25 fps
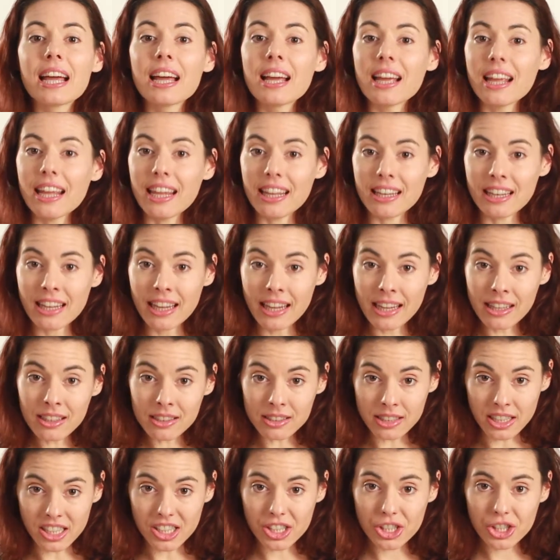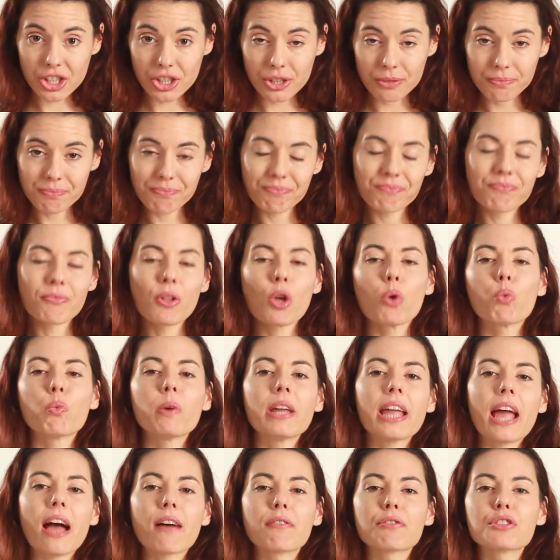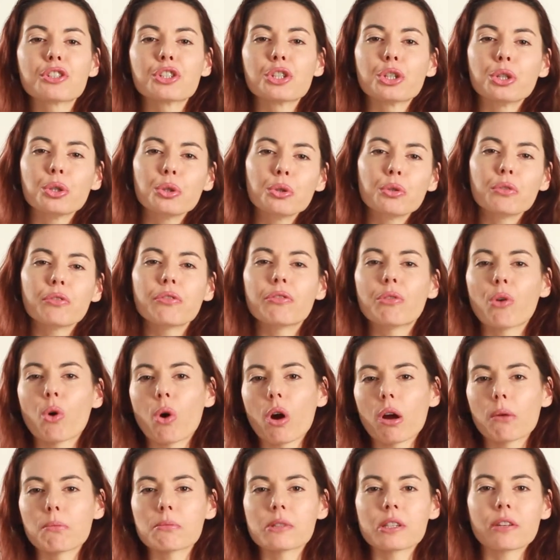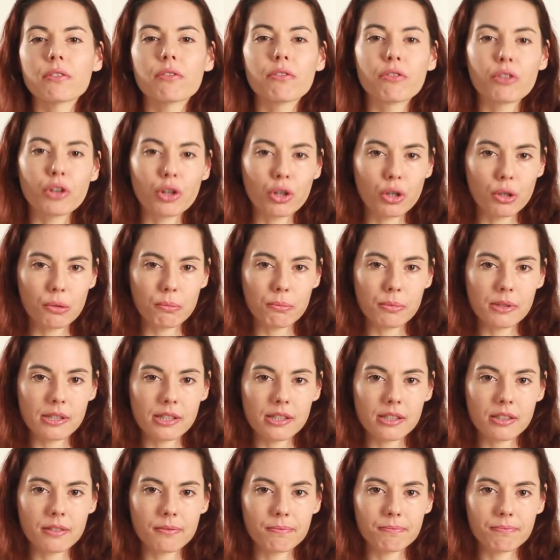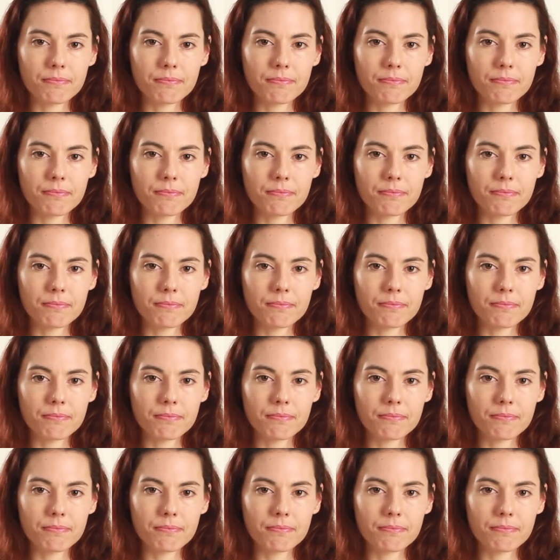In English, we have two forms of verbs,